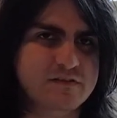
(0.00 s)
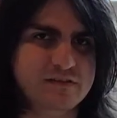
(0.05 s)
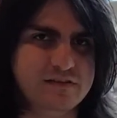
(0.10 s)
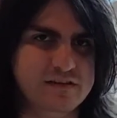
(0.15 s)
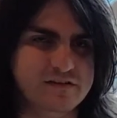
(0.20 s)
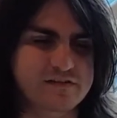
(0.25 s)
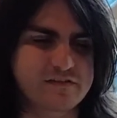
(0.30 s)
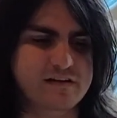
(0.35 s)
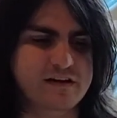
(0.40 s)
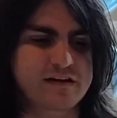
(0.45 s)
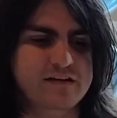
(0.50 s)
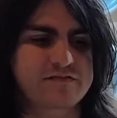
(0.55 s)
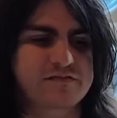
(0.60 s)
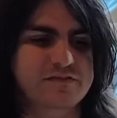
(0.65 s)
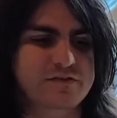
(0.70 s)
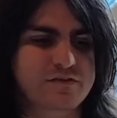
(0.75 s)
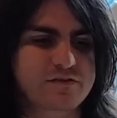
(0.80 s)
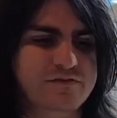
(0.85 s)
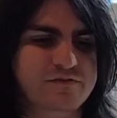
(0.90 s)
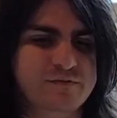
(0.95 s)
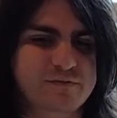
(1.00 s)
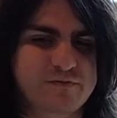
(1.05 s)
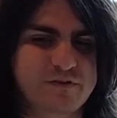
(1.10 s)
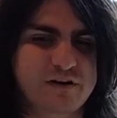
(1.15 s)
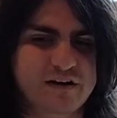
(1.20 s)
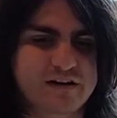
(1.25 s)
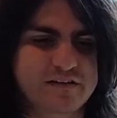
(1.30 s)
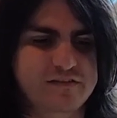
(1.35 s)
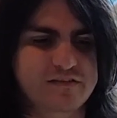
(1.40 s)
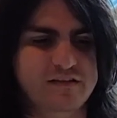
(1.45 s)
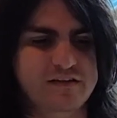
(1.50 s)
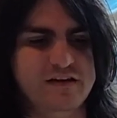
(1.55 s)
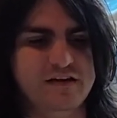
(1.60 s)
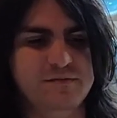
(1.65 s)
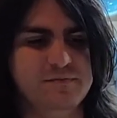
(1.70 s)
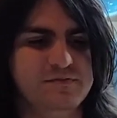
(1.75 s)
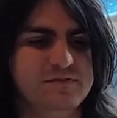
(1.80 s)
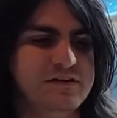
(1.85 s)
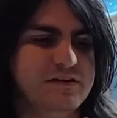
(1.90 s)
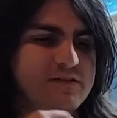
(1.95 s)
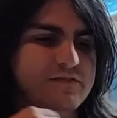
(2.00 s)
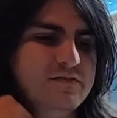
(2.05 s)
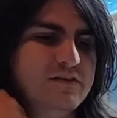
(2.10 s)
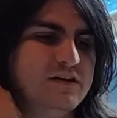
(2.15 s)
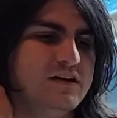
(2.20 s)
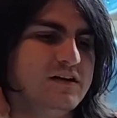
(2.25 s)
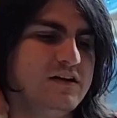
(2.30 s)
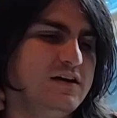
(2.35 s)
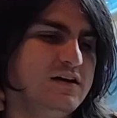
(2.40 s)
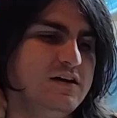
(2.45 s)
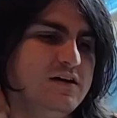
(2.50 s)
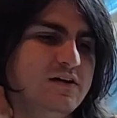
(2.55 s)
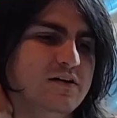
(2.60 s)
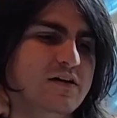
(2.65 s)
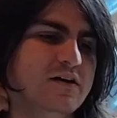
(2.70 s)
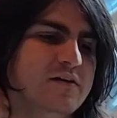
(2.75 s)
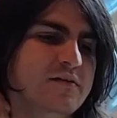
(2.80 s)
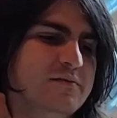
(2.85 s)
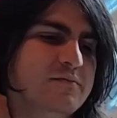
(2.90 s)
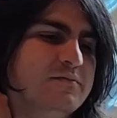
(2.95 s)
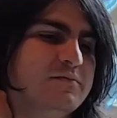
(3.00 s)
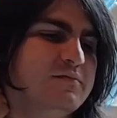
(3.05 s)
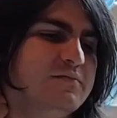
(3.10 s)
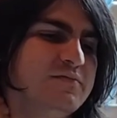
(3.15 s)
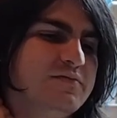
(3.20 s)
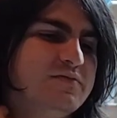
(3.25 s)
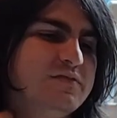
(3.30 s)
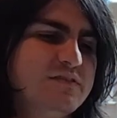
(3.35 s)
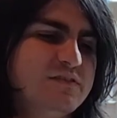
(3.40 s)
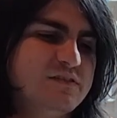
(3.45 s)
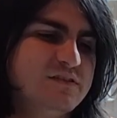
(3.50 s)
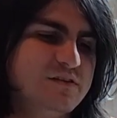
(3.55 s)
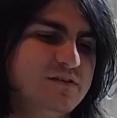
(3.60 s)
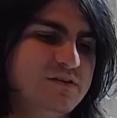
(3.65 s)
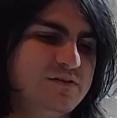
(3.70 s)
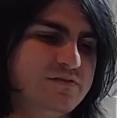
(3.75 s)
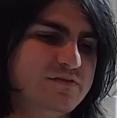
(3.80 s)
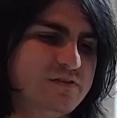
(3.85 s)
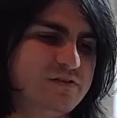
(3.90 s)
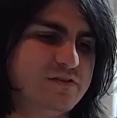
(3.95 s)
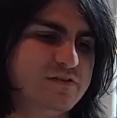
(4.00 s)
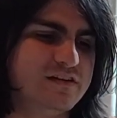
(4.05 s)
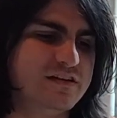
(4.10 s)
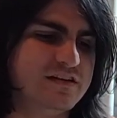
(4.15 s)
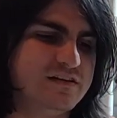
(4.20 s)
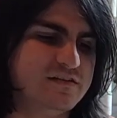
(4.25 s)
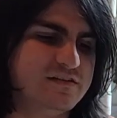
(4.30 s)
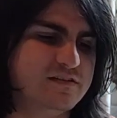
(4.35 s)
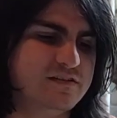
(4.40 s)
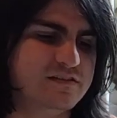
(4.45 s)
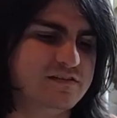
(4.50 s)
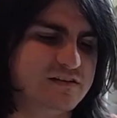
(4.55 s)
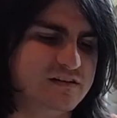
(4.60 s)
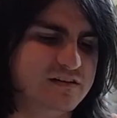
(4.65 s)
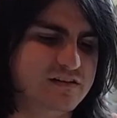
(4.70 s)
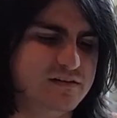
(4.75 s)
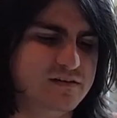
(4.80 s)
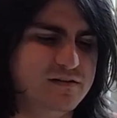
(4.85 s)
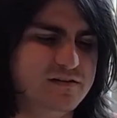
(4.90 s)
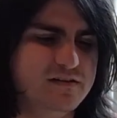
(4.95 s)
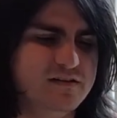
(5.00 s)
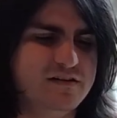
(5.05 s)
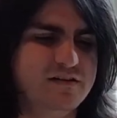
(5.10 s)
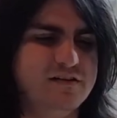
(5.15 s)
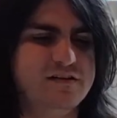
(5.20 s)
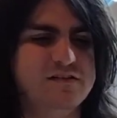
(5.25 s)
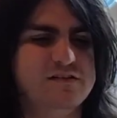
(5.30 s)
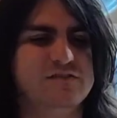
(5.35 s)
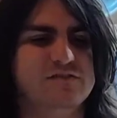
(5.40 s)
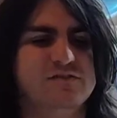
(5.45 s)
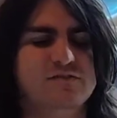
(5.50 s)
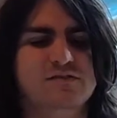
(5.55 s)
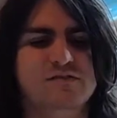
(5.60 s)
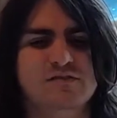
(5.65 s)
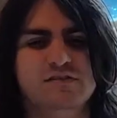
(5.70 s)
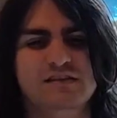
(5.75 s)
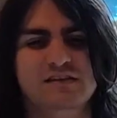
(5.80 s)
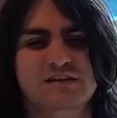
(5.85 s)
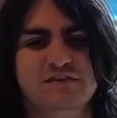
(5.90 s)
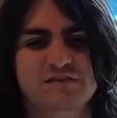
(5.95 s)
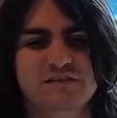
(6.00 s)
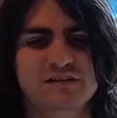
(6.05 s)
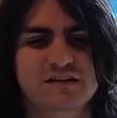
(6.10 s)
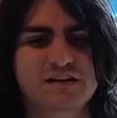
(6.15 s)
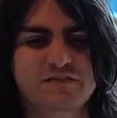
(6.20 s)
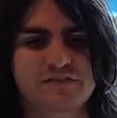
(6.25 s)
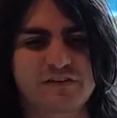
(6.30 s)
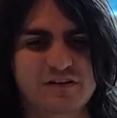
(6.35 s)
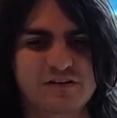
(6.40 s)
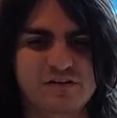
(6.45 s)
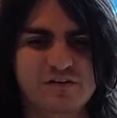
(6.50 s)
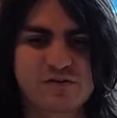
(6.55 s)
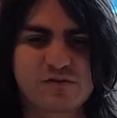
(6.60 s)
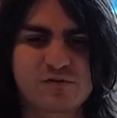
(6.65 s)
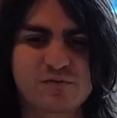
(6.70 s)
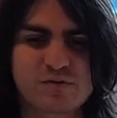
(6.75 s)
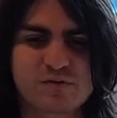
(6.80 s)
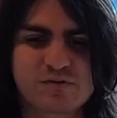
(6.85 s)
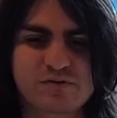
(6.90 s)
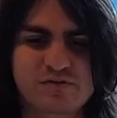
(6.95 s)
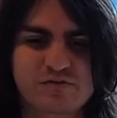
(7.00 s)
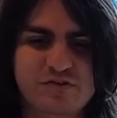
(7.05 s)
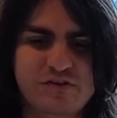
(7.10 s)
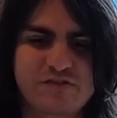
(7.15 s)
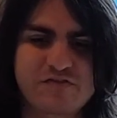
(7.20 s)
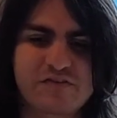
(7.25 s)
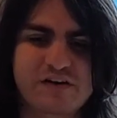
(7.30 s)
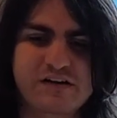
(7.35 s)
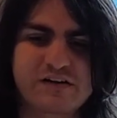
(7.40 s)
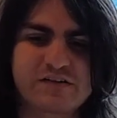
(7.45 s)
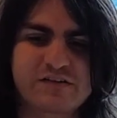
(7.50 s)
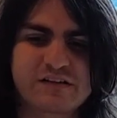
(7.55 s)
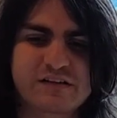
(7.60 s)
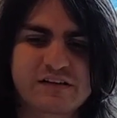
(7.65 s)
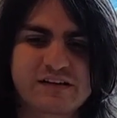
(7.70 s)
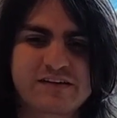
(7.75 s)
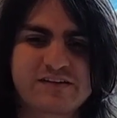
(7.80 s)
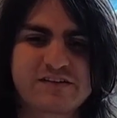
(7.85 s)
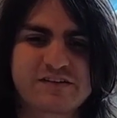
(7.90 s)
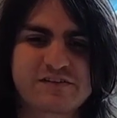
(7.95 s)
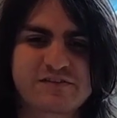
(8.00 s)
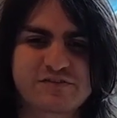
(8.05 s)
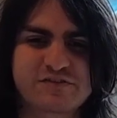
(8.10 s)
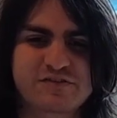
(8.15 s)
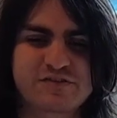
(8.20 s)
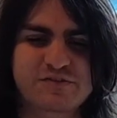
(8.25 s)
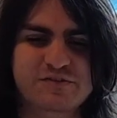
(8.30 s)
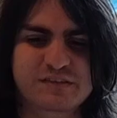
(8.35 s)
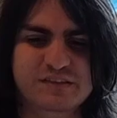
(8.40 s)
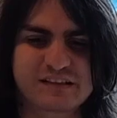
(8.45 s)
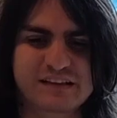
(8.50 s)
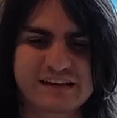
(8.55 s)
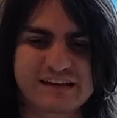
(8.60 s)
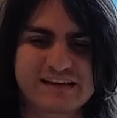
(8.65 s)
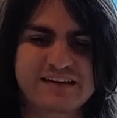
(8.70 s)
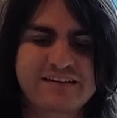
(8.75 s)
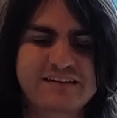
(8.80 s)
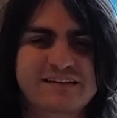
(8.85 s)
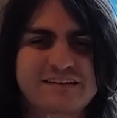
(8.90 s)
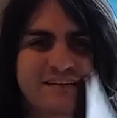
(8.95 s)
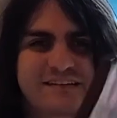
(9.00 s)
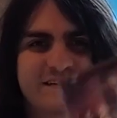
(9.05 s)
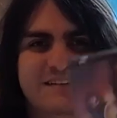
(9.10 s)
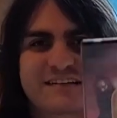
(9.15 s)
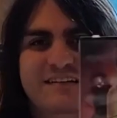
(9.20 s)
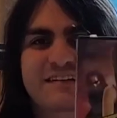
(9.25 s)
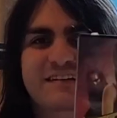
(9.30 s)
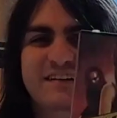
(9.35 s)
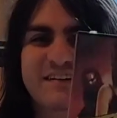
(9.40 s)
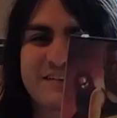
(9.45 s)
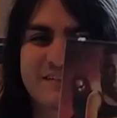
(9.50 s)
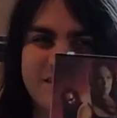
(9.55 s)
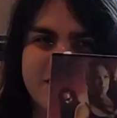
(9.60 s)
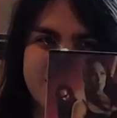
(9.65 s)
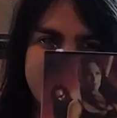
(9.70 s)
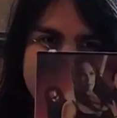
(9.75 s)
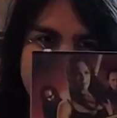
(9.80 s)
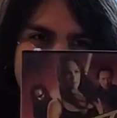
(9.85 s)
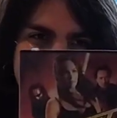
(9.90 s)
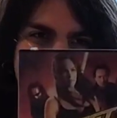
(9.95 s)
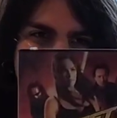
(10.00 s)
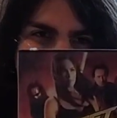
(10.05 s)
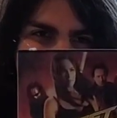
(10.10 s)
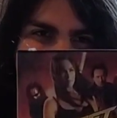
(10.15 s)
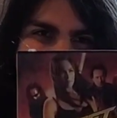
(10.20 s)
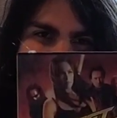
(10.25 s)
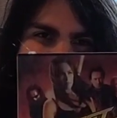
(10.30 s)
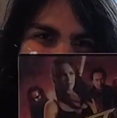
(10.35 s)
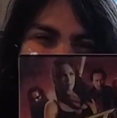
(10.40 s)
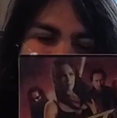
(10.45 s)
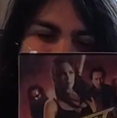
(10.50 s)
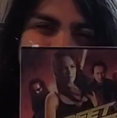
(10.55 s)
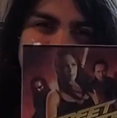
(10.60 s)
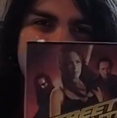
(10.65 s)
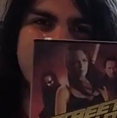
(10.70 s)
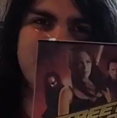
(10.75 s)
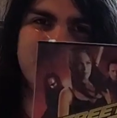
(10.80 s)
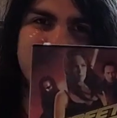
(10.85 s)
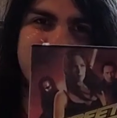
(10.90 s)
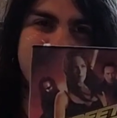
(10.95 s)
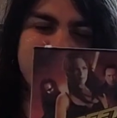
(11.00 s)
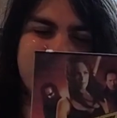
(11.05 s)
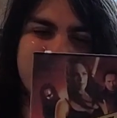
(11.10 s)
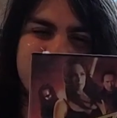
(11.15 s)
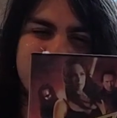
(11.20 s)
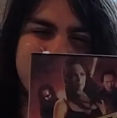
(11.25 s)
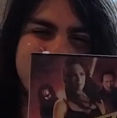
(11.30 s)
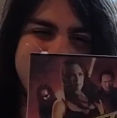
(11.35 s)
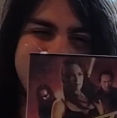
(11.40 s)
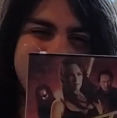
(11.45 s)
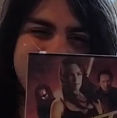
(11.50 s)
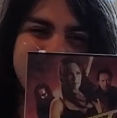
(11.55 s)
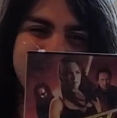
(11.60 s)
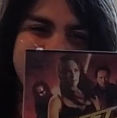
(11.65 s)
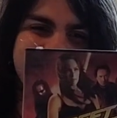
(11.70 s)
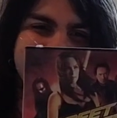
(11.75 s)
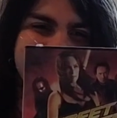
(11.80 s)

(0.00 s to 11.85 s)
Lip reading: this side first before I get to the game stuff. Okay, so first thing is this DVD I found on Google, Street Fighter: The Legend of Chun-Li, Unleashed and Unrated. It's one of those weird,